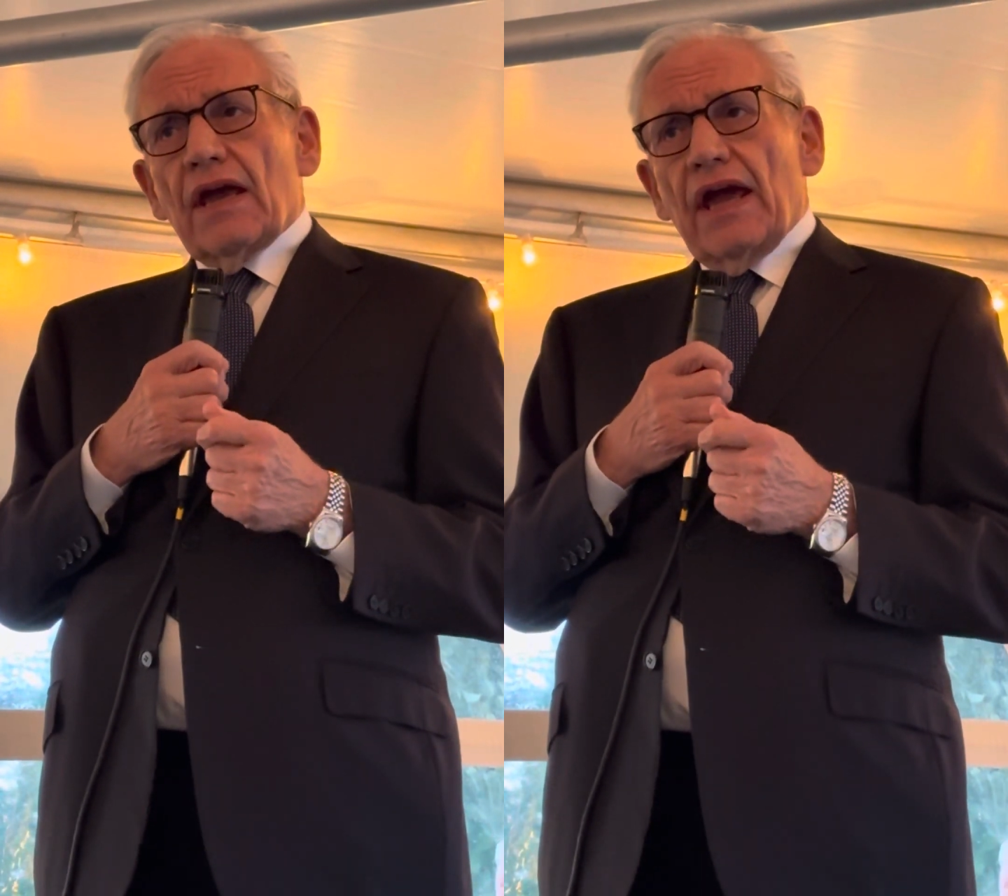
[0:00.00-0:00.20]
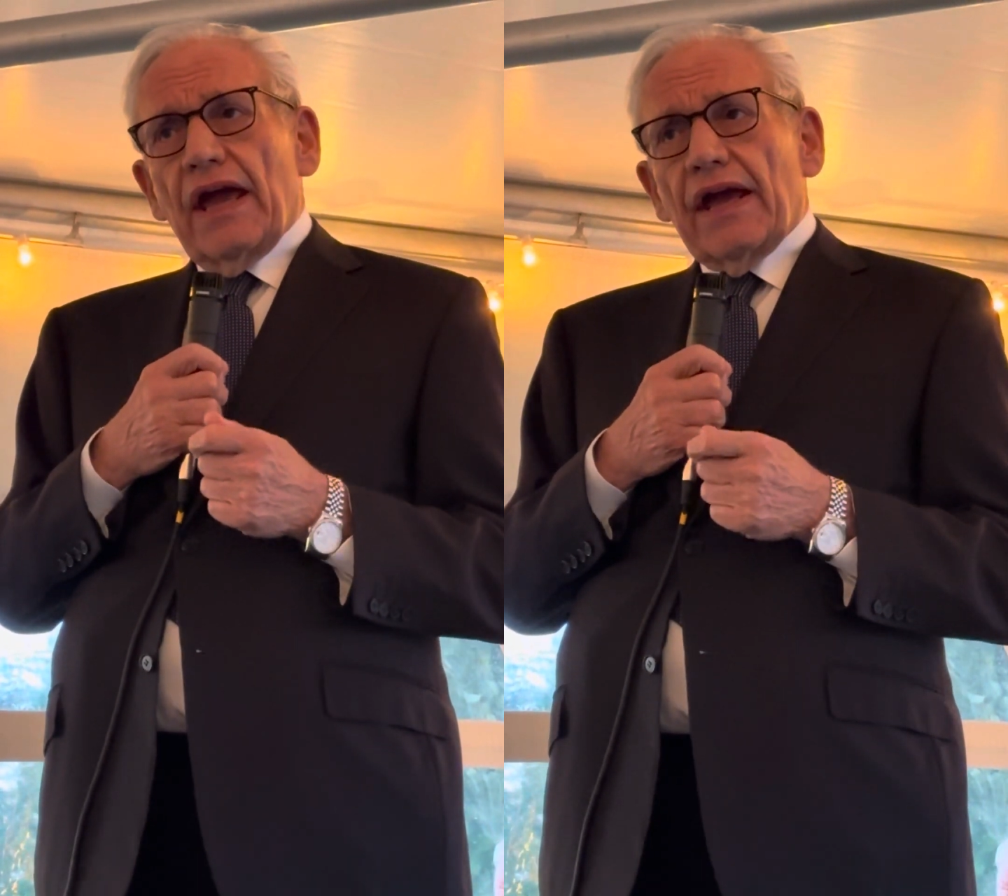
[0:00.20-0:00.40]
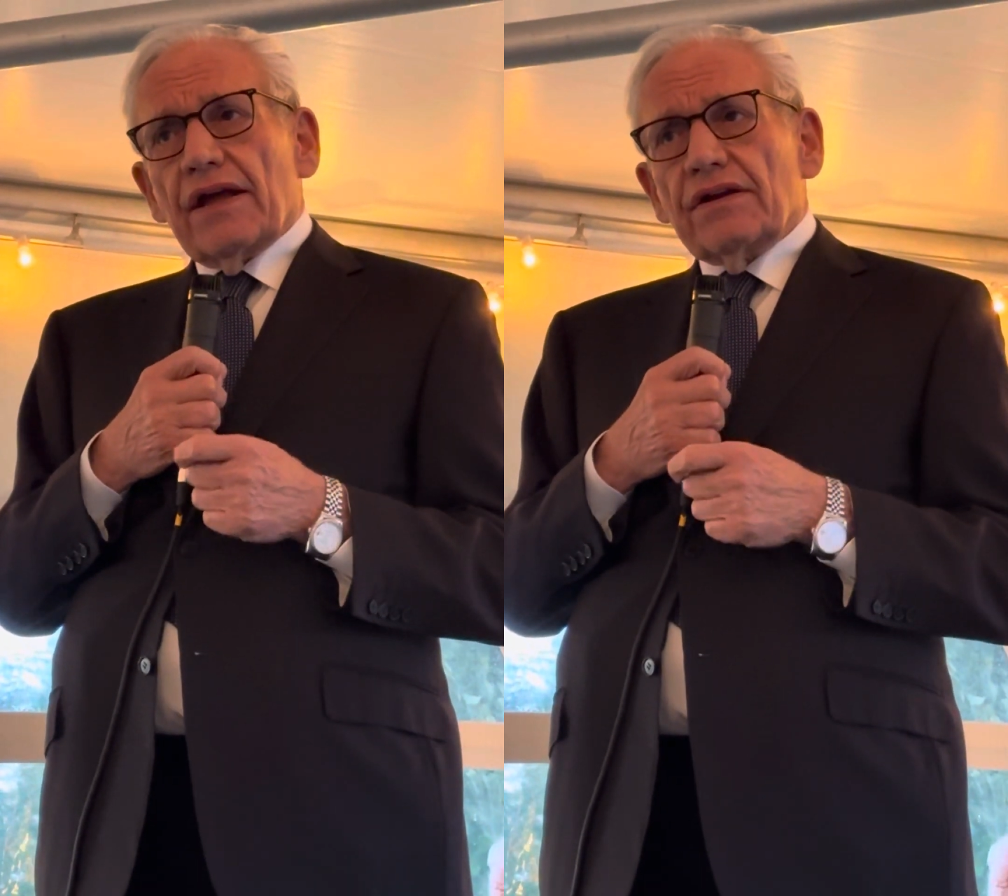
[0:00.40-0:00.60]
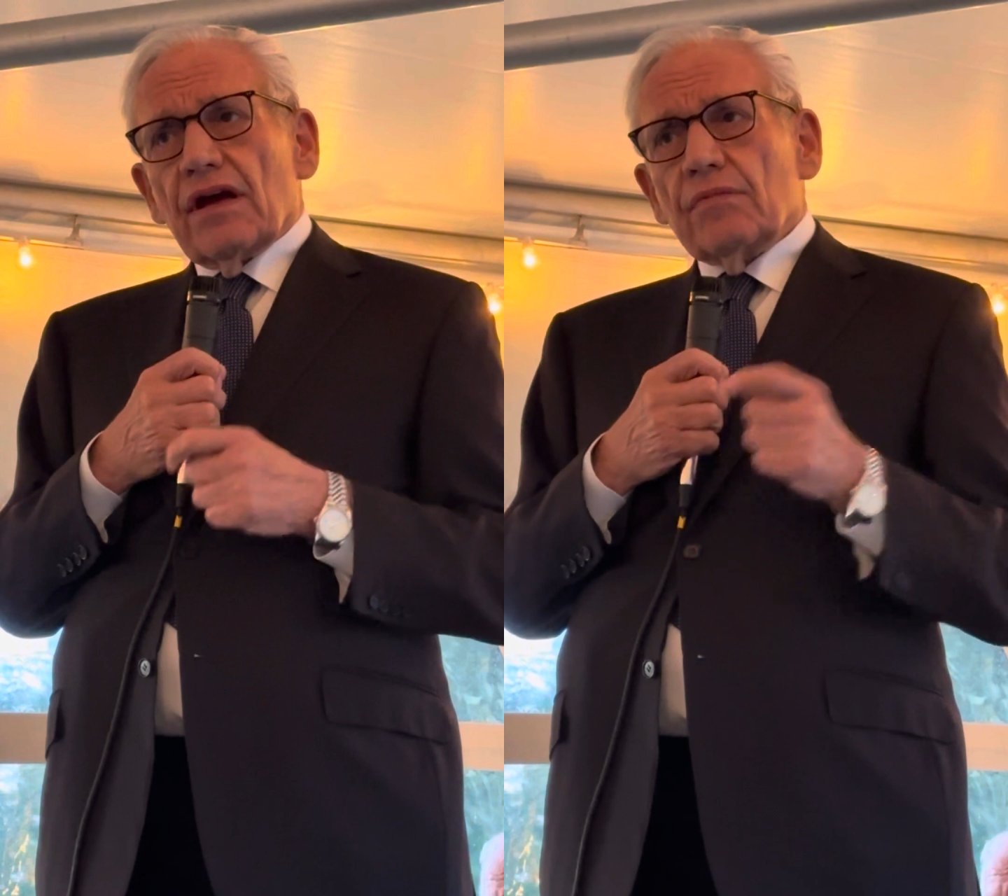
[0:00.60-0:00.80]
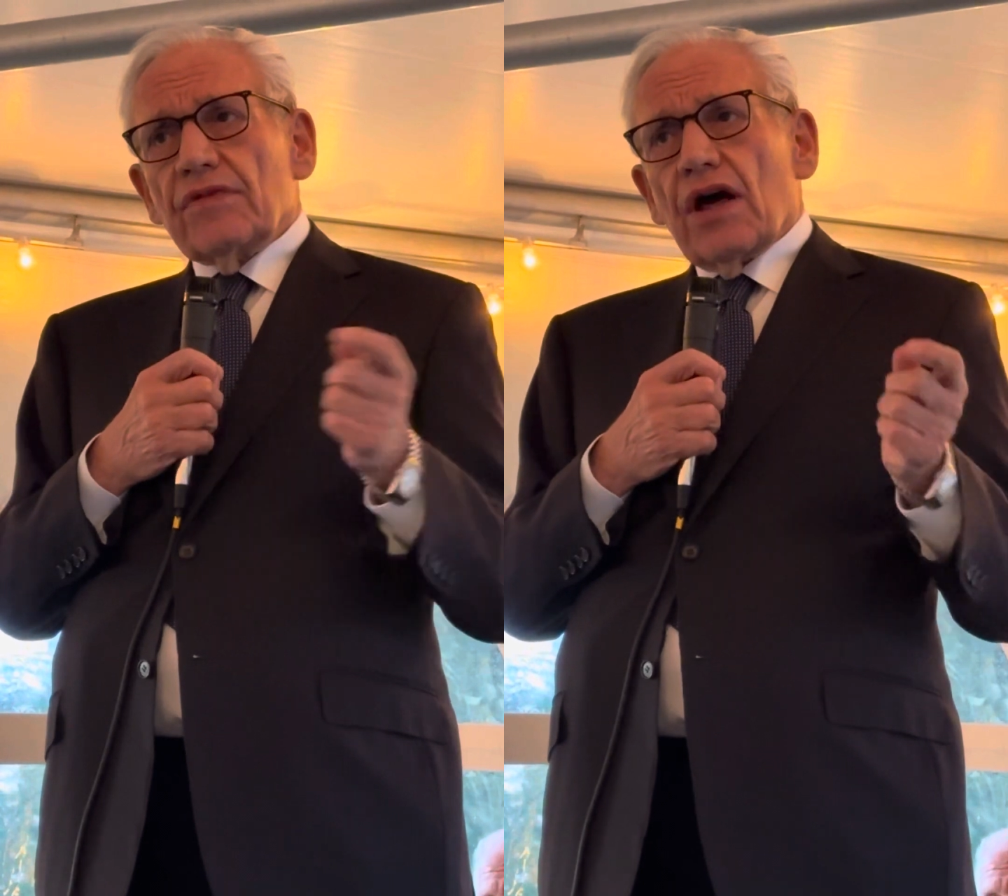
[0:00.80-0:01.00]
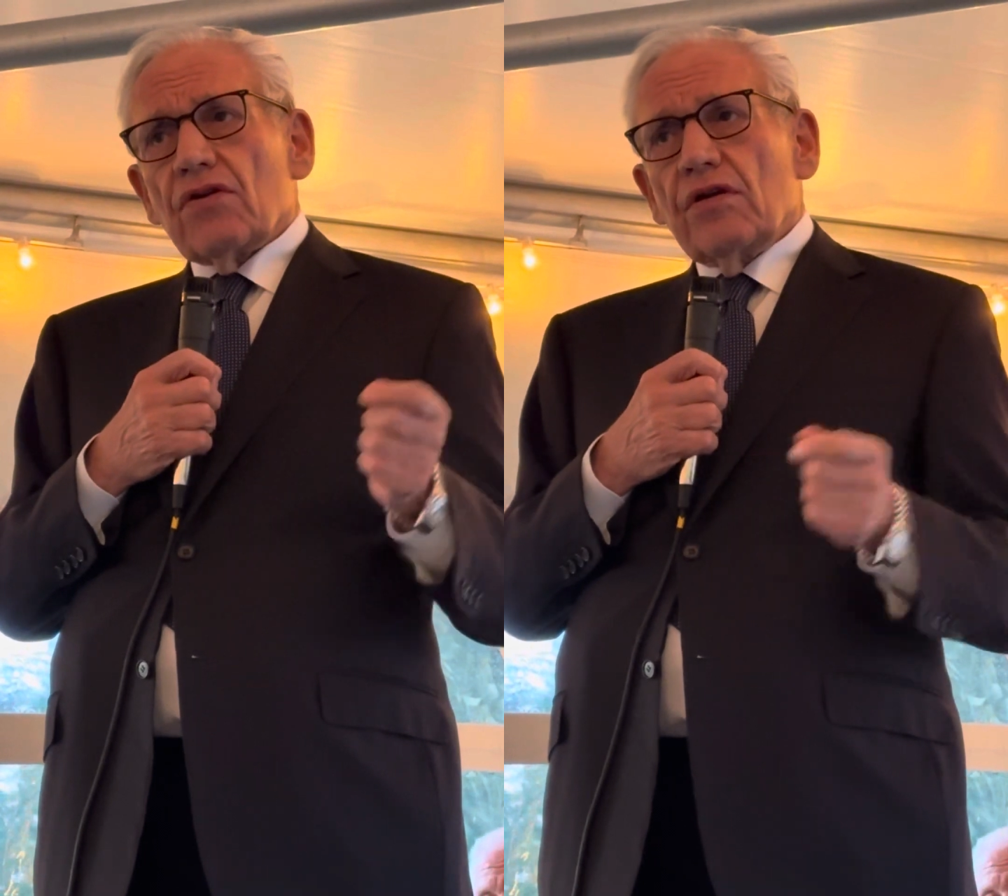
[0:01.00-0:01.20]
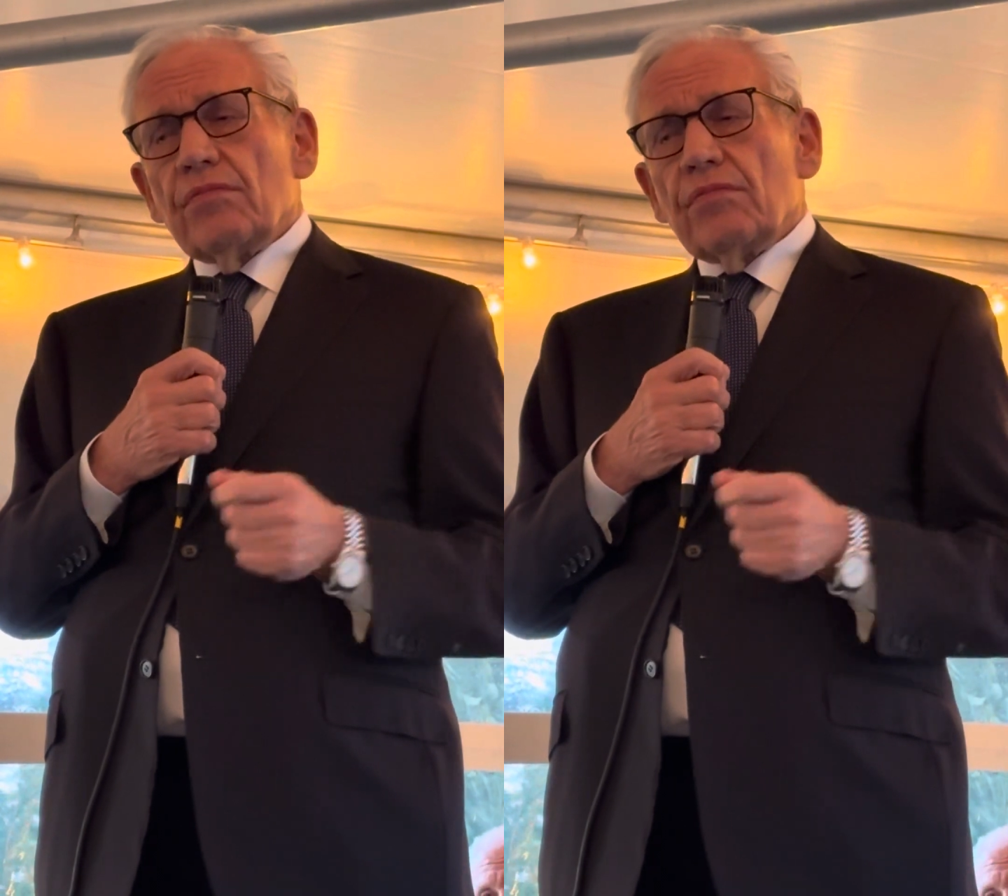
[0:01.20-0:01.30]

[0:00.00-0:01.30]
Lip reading: And I'm down at